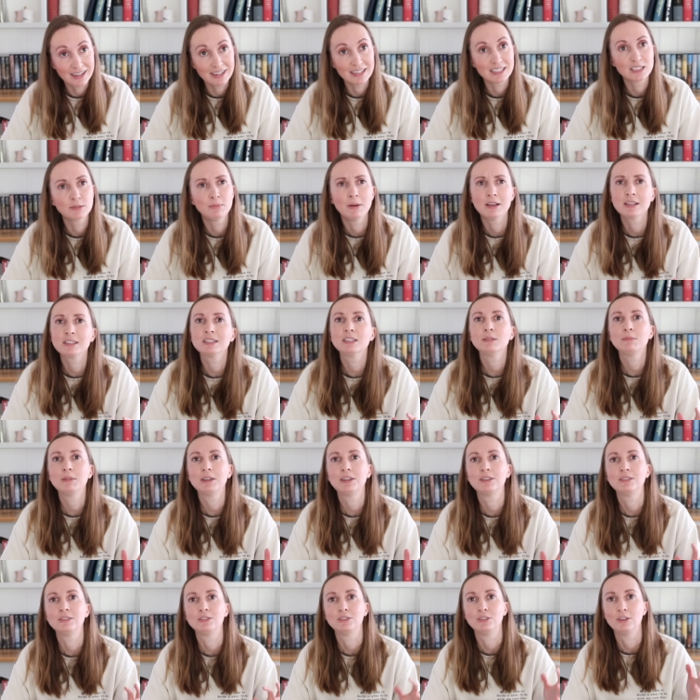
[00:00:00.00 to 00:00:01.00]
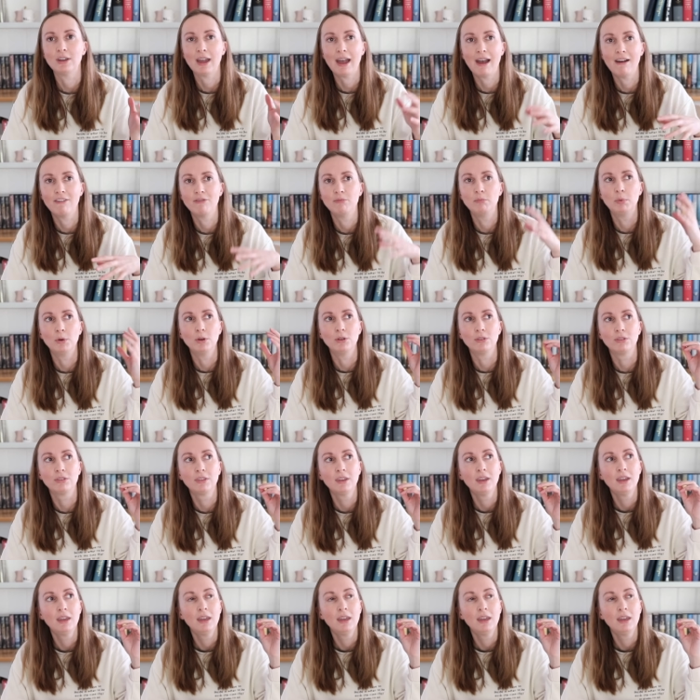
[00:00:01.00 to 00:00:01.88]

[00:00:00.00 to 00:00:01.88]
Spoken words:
especially because you have both